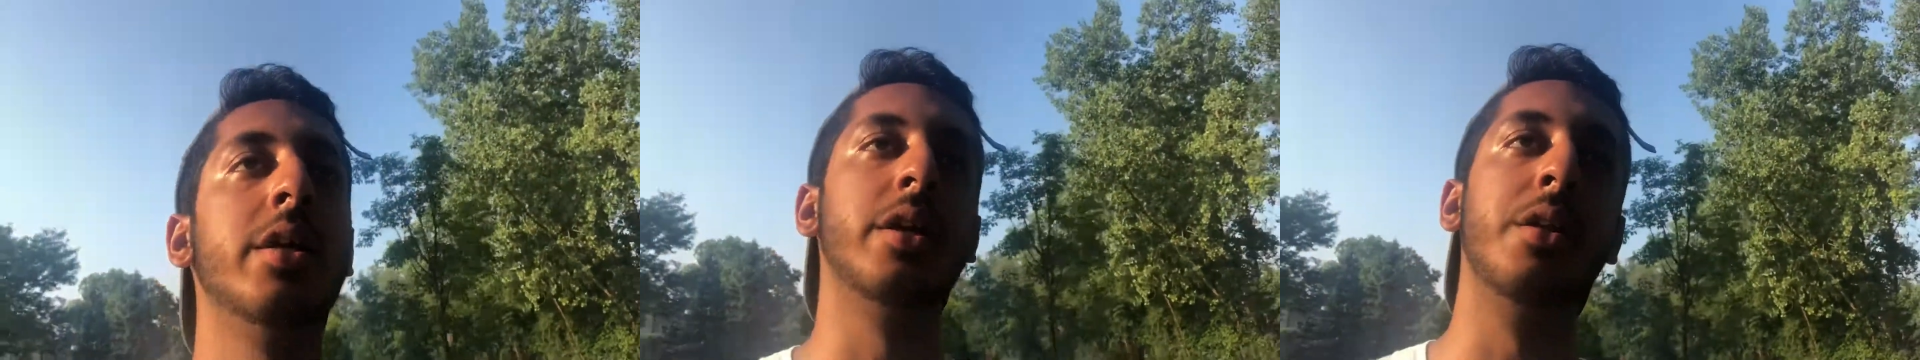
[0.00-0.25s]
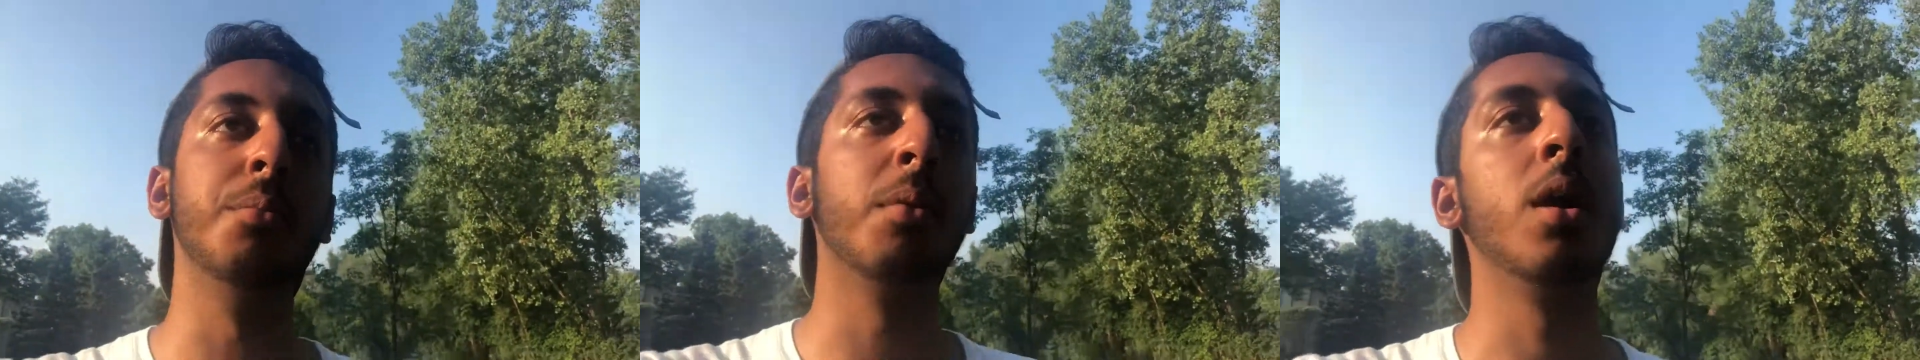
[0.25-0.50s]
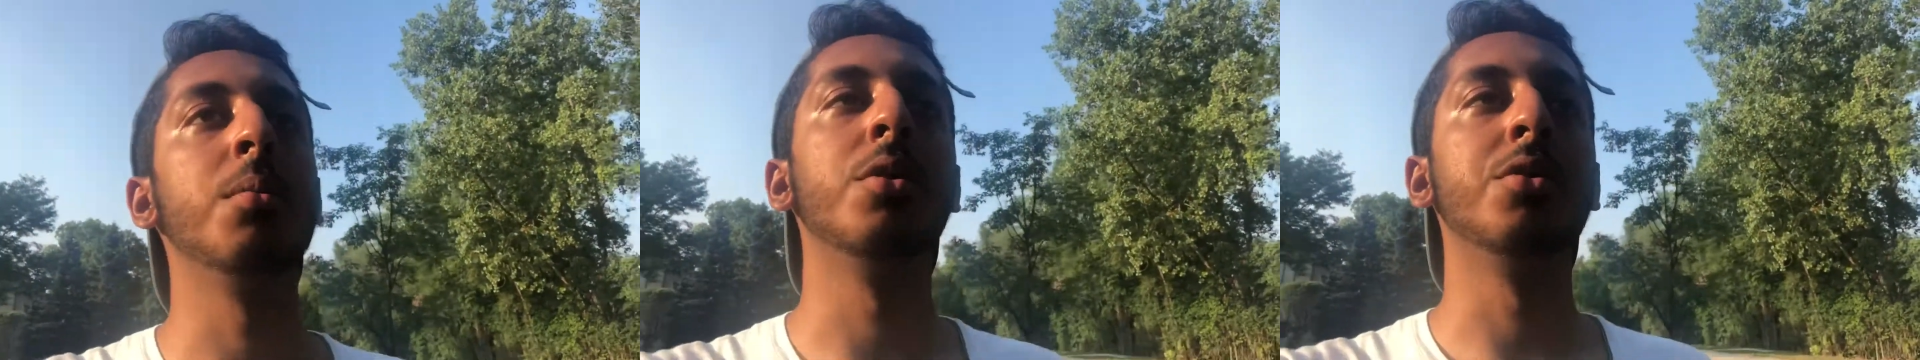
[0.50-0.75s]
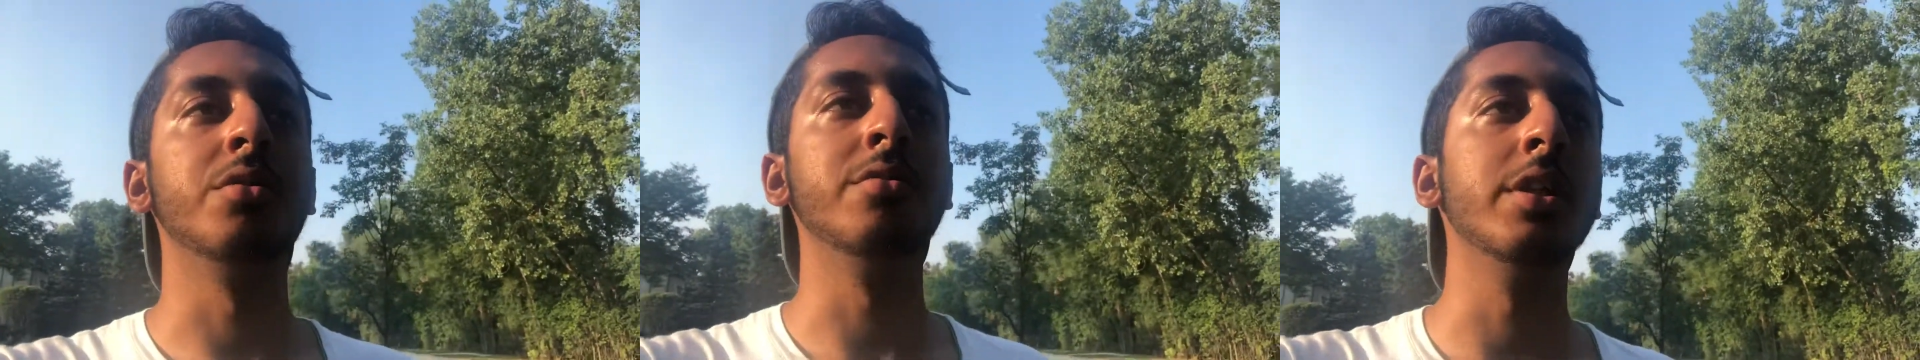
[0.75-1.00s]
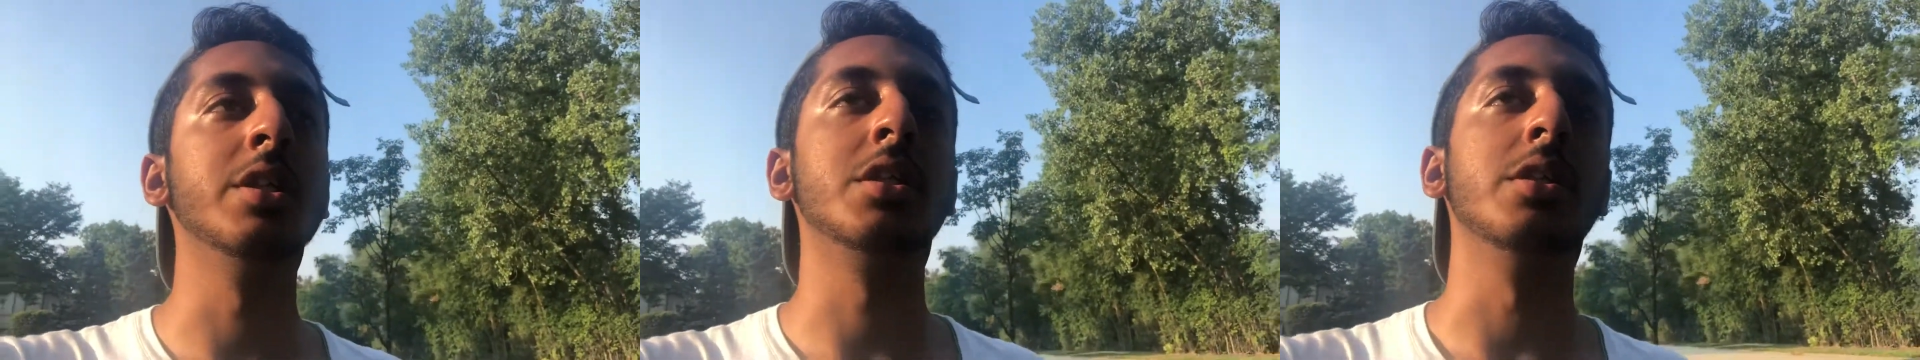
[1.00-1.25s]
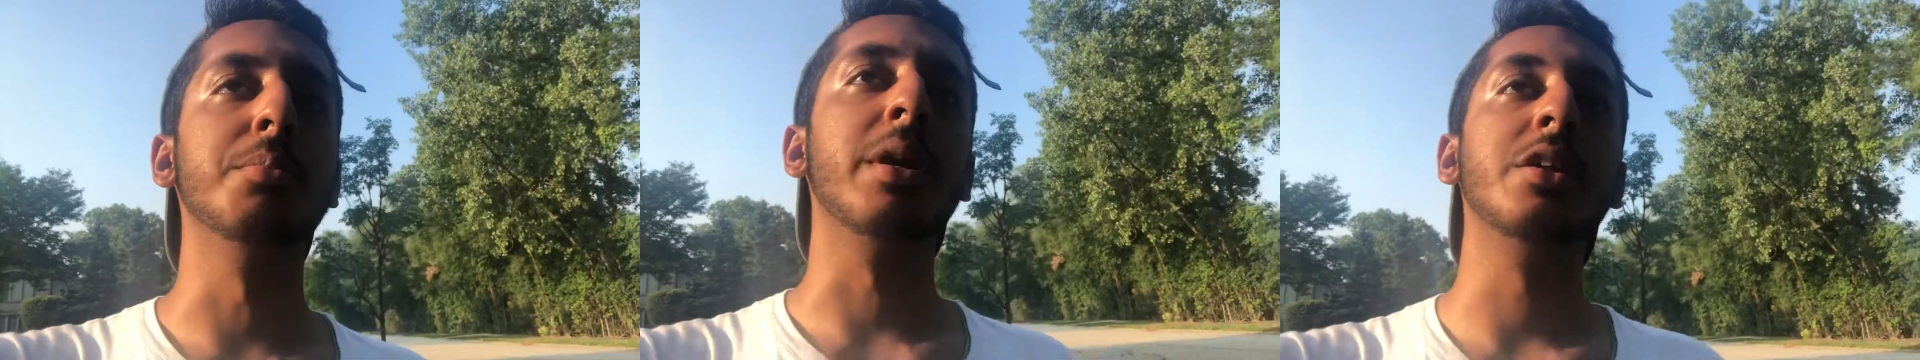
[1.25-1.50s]
in my
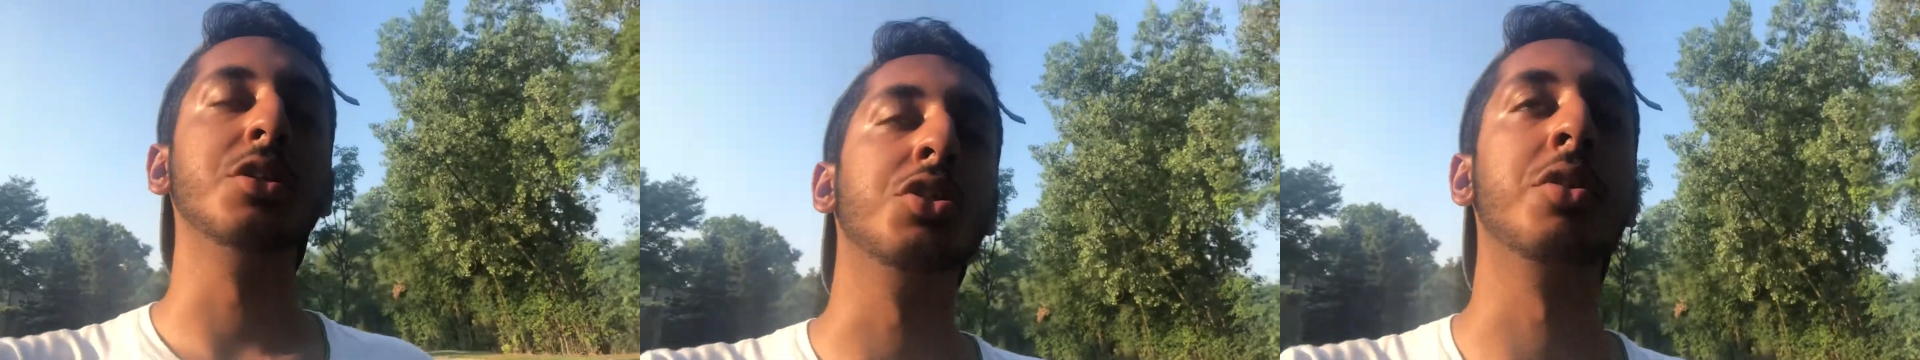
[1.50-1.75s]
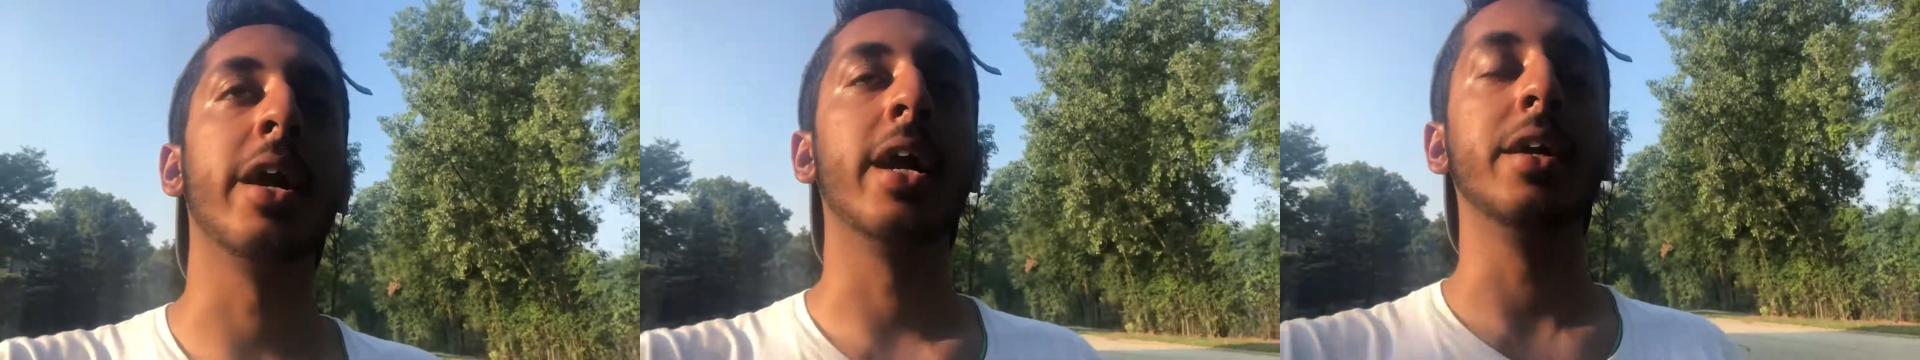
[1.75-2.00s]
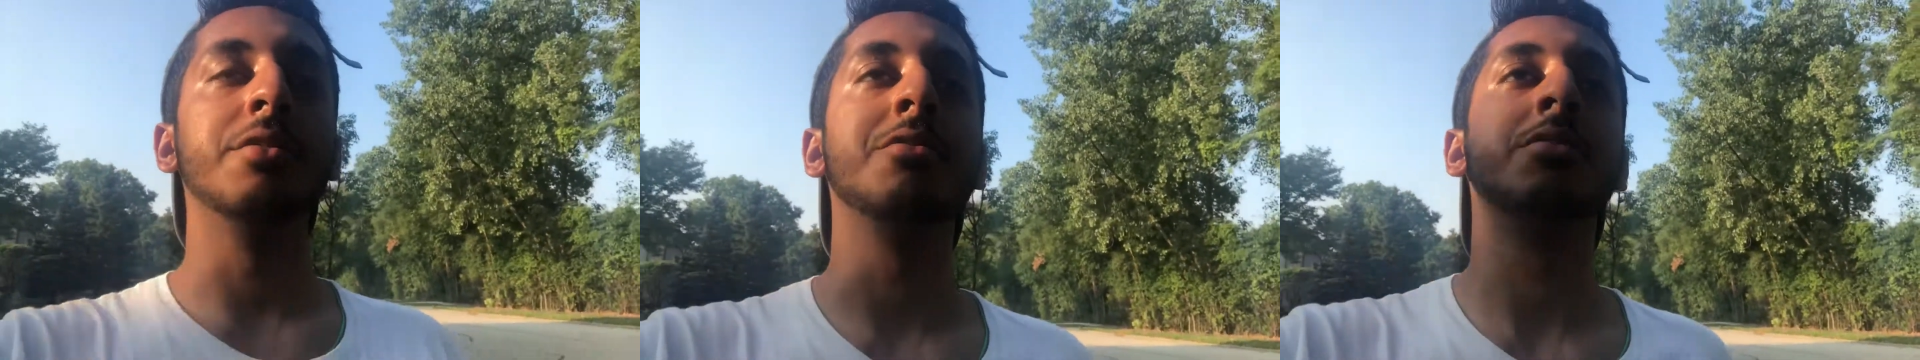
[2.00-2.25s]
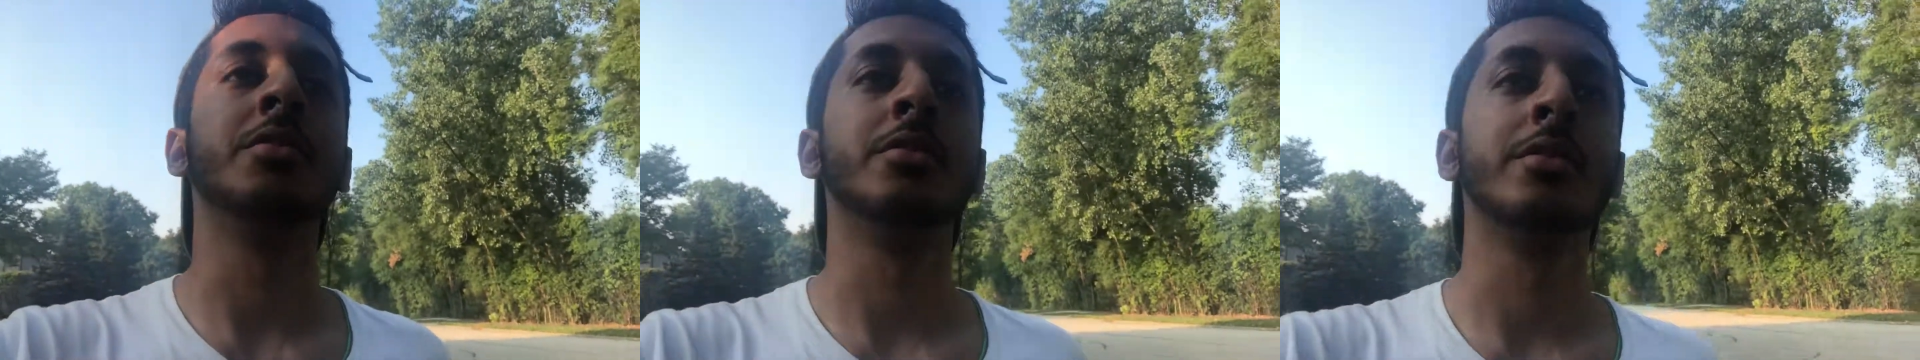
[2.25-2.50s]
motivation and my drive